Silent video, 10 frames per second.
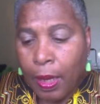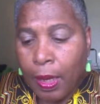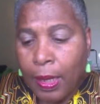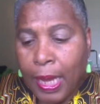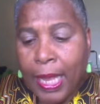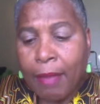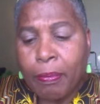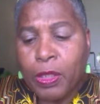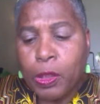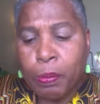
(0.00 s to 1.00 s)
I have
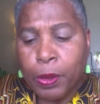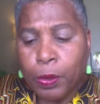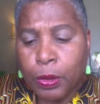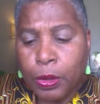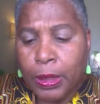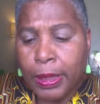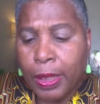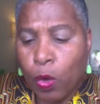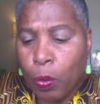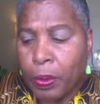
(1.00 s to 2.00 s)
been spiritually
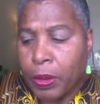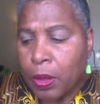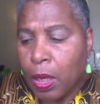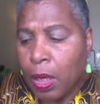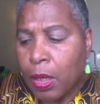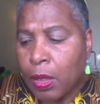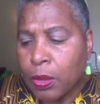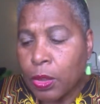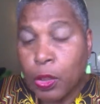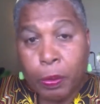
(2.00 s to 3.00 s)
open
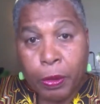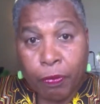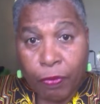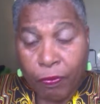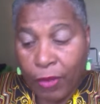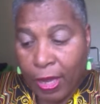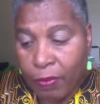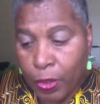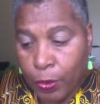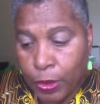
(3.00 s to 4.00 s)
to spirit for
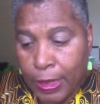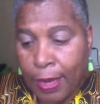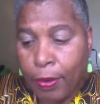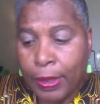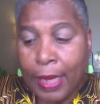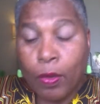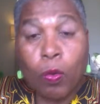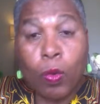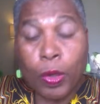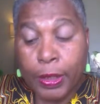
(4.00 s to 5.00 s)
5 years now, and I
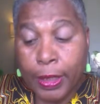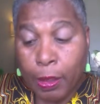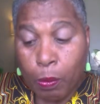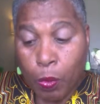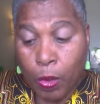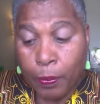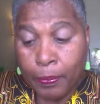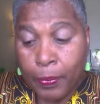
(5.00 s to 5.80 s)
don't want it anymore.